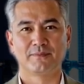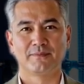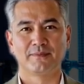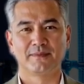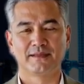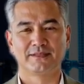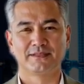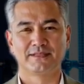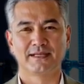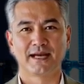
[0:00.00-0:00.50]

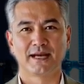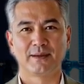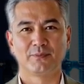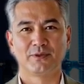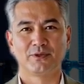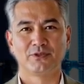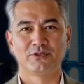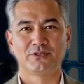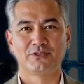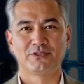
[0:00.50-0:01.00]

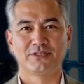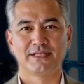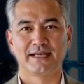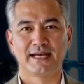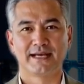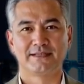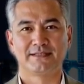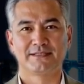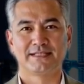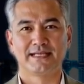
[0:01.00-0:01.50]
established
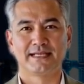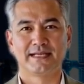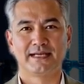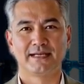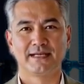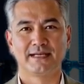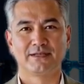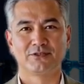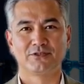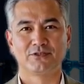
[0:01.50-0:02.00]
scat
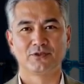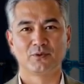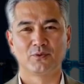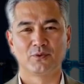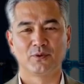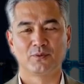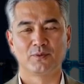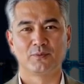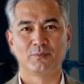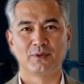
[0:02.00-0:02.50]
singing and
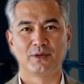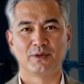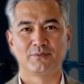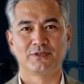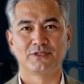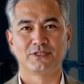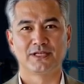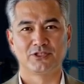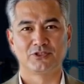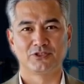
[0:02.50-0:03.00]
solo
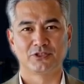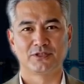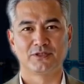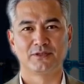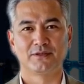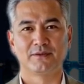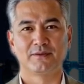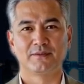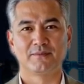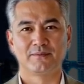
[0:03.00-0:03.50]

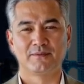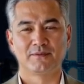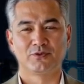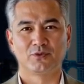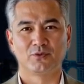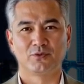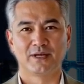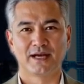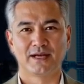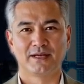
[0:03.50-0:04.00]
improvisation,
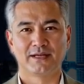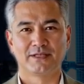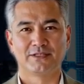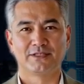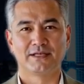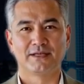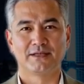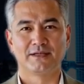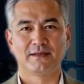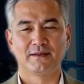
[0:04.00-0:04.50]
Duke
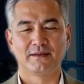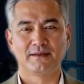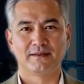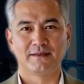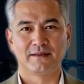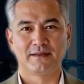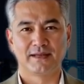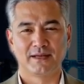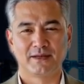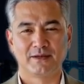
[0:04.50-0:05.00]
Ellington,
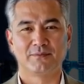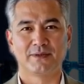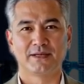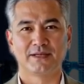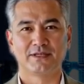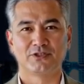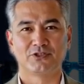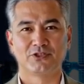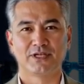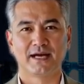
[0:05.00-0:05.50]

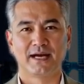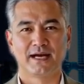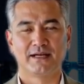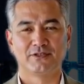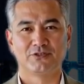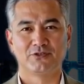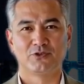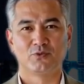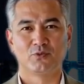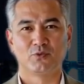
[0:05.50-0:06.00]
elevated
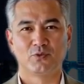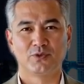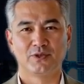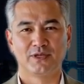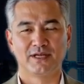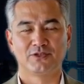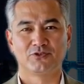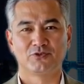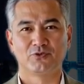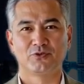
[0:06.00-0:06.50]
jazz to
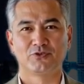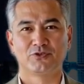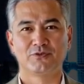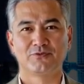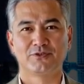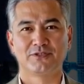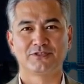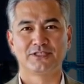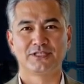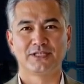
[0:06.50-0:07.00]
orchestral
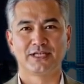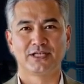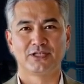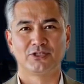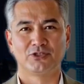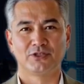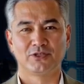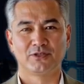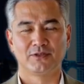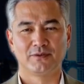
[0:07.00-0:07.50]

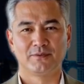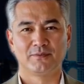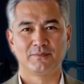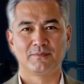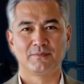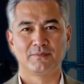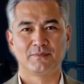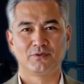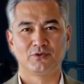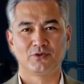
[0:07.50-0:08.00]
sophistication,
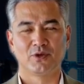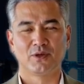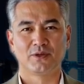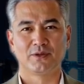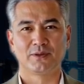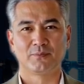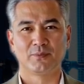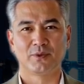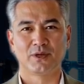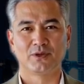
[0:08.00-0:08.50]

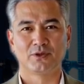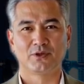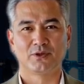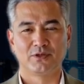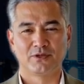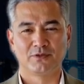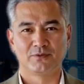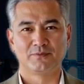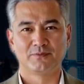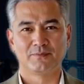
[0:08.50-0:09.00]
Charlie Parker,